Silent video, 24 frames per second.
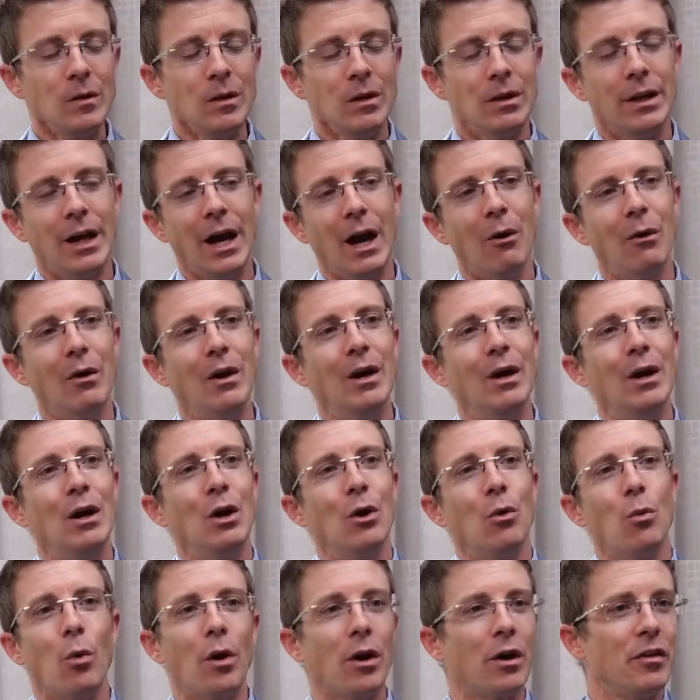Now,
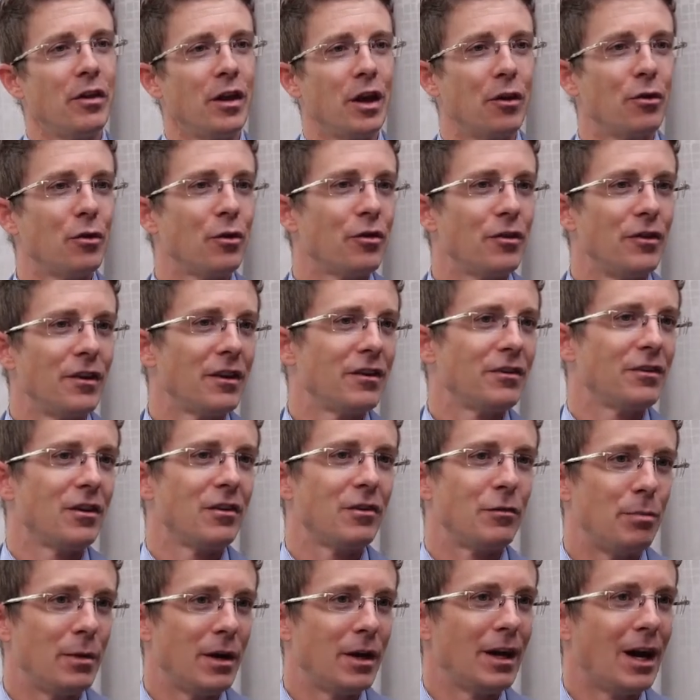one of the other things
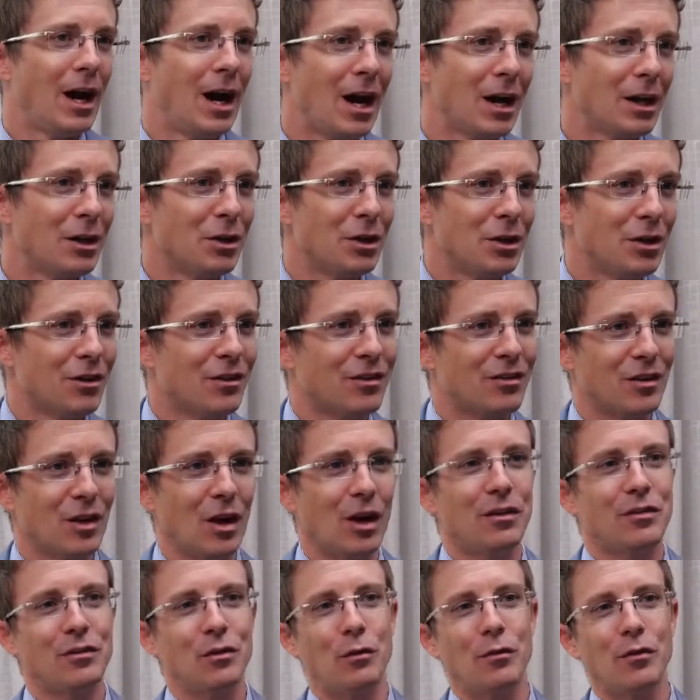that's been highly
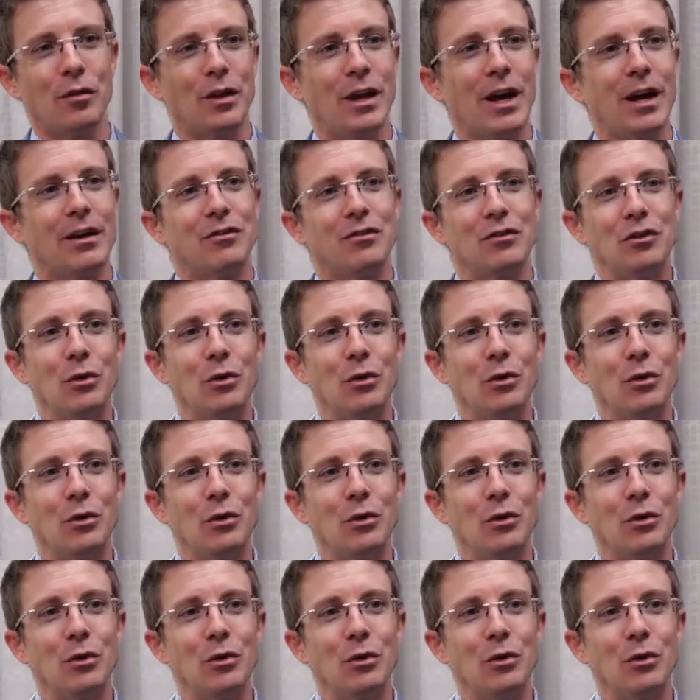discussed over the last